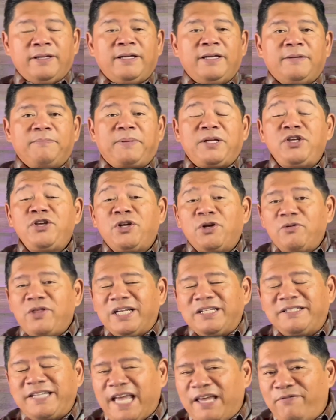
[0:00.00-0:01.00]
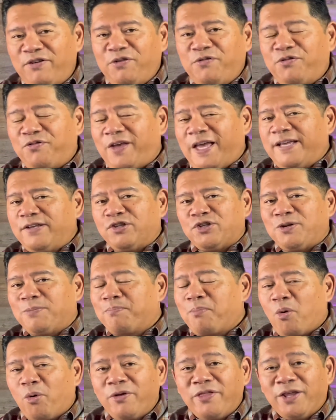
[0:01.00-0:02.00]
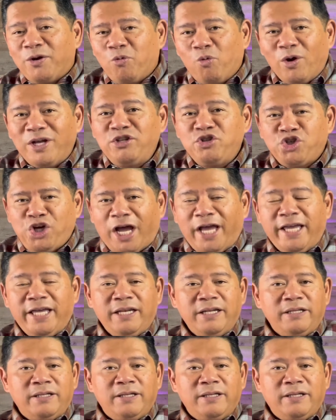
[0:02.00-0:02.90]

But you know that David faced more than one giant?